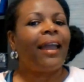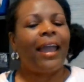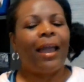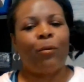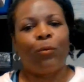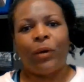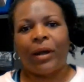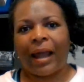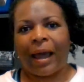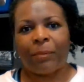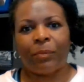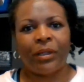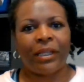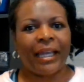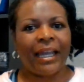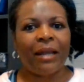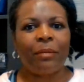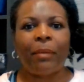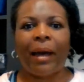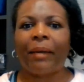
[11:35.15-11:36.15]
And when I
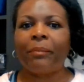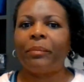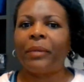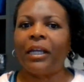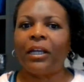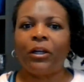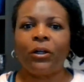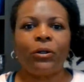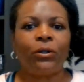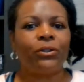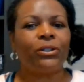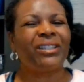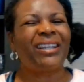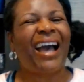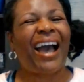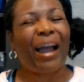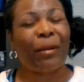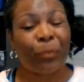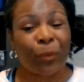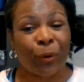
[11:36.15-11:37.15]
plan my meals,
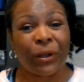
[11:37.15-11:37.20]
I